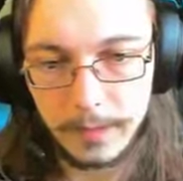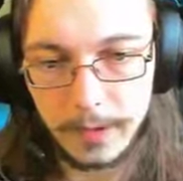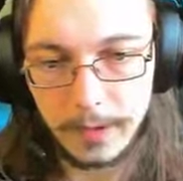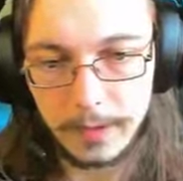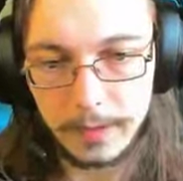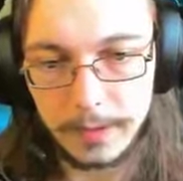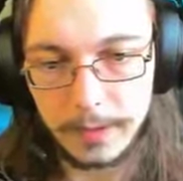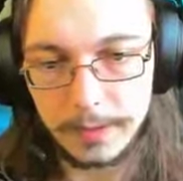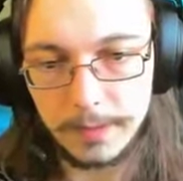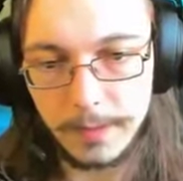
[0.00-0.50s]

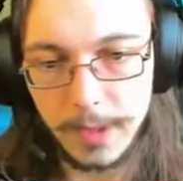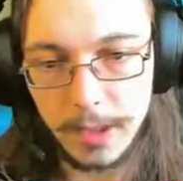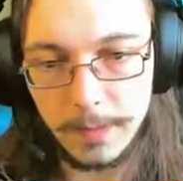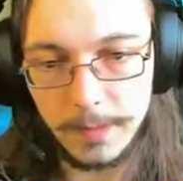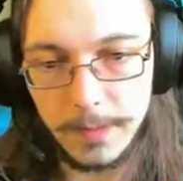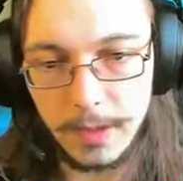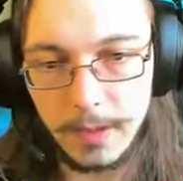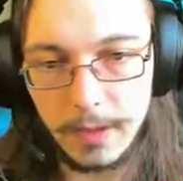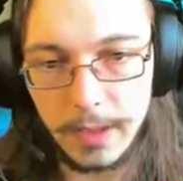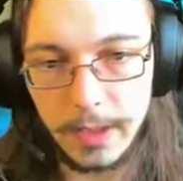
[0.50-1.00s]
This might
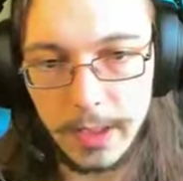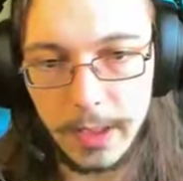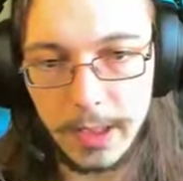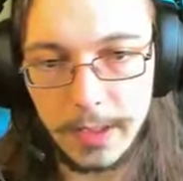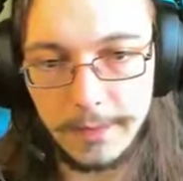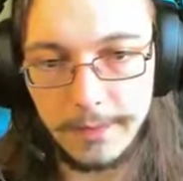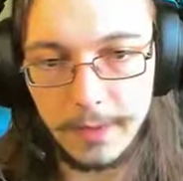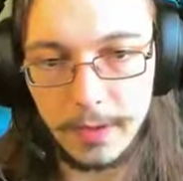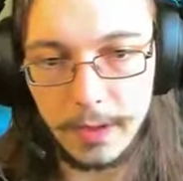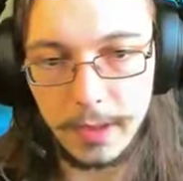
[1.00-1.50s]
be all I need
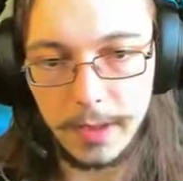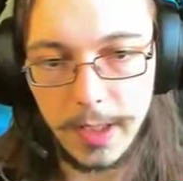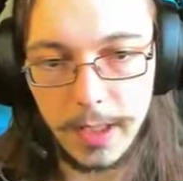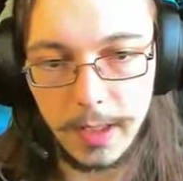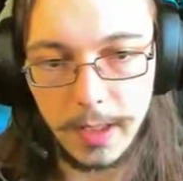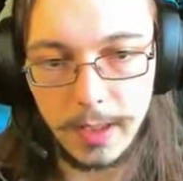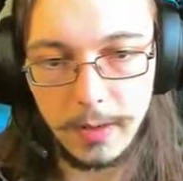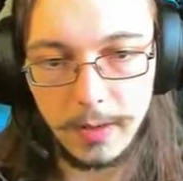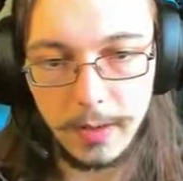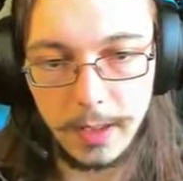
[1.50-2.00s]
to fill in
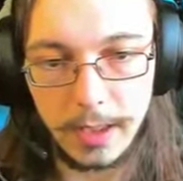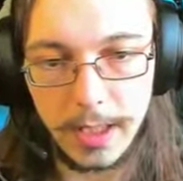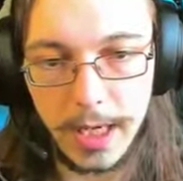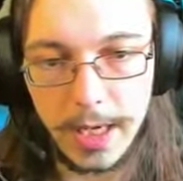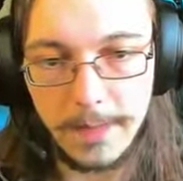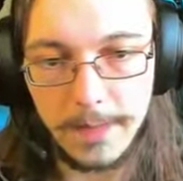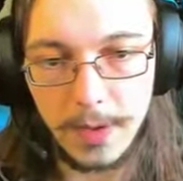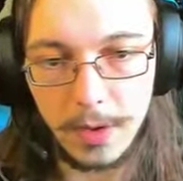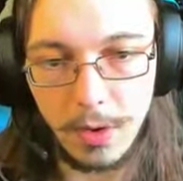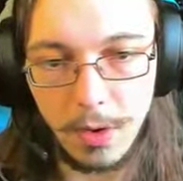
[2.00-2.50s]
that
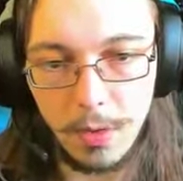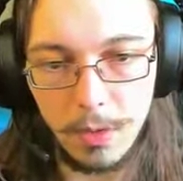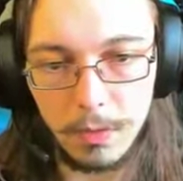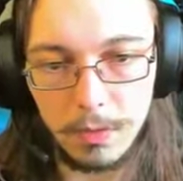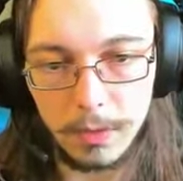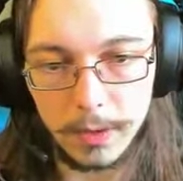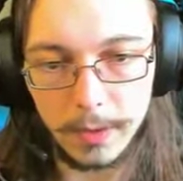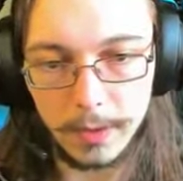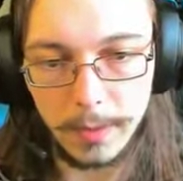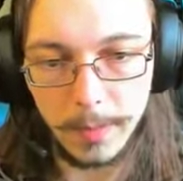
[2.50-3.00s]
gaping
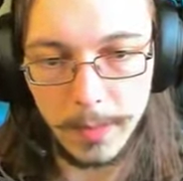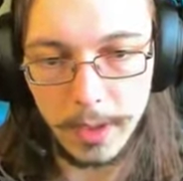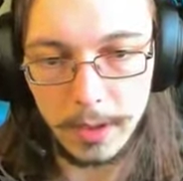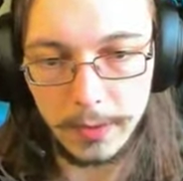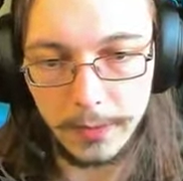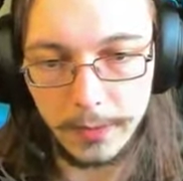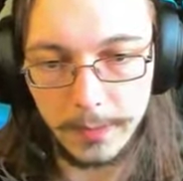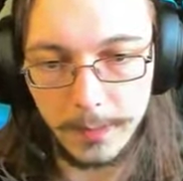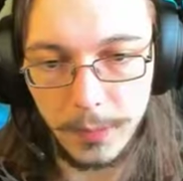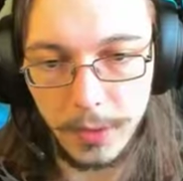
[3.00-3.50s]
hole in the middle
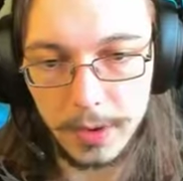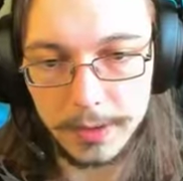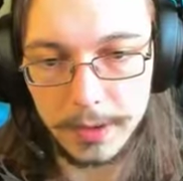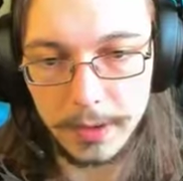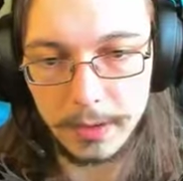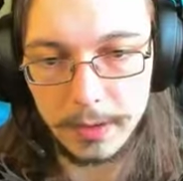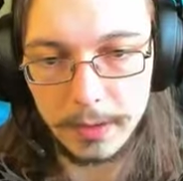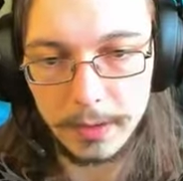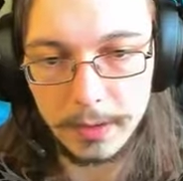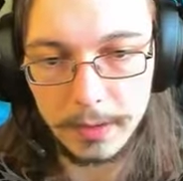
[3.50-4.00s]
of the
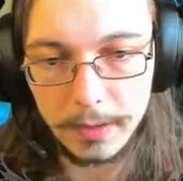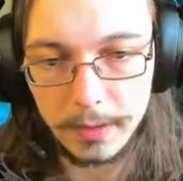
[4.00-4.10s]
prison.